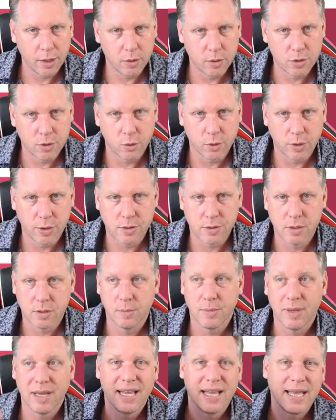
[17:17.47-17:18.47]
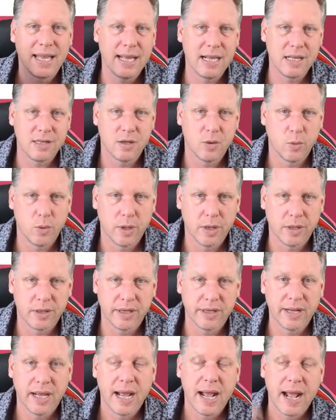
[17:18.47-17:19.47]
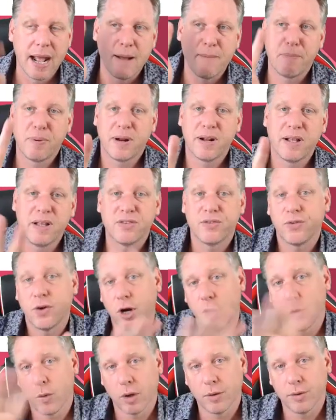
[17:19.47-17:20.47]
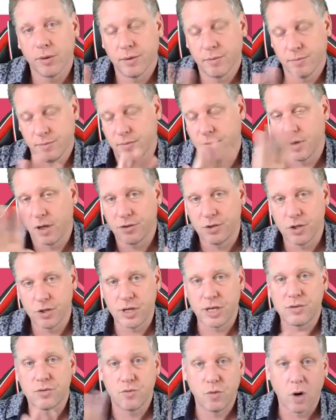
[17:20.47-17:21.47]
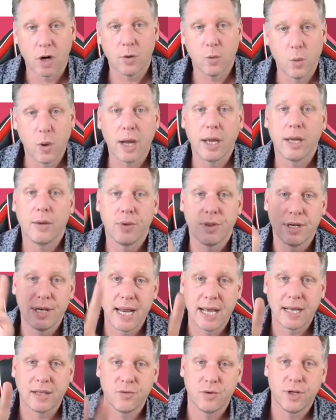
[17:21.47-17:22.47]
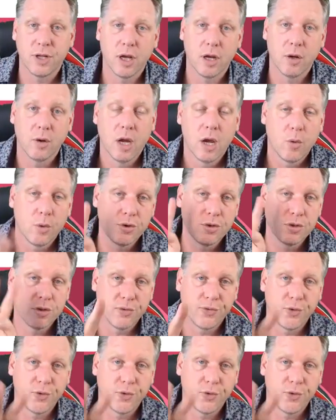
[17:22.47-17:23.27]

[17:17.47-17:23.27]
are you talking to them? Is it worth it? And please follow on, I suggest, right away with the next video, which is